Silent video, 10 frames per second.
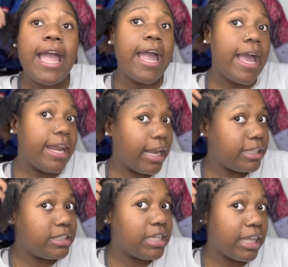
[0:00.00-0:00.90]
and I
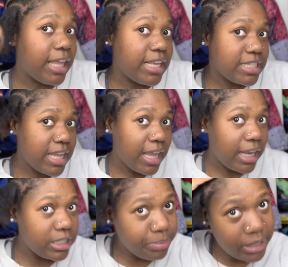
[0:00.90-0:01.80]
just did it last night. I
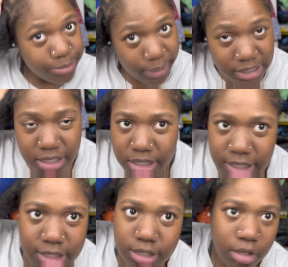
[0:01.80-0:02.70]
just put the braids in
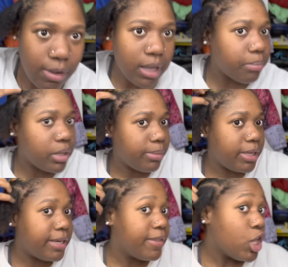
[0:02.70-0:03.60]
just so I can put them
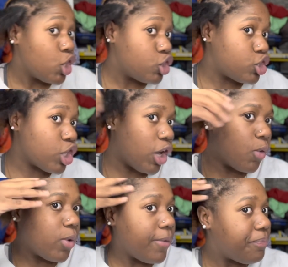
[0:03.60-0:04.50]
in.
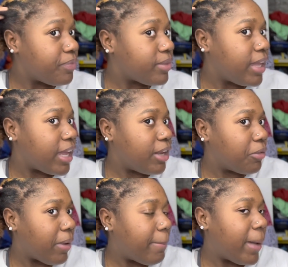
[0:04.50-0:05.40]
So, yeah,
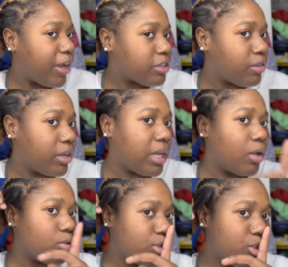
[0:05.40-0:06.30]
my hair's falling
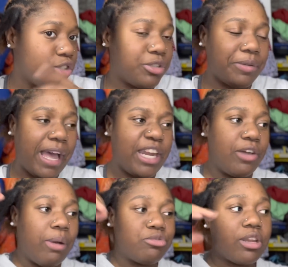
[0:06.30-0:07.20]
out. Shh, I
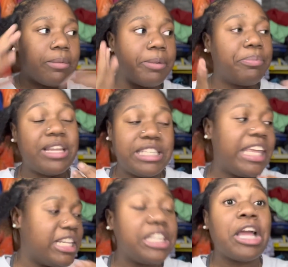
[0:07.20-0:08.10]
know, I'm trying to
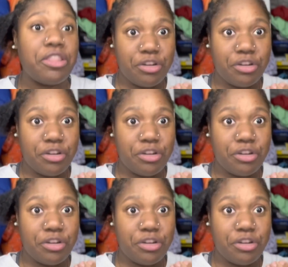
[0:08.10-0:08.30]
get it together,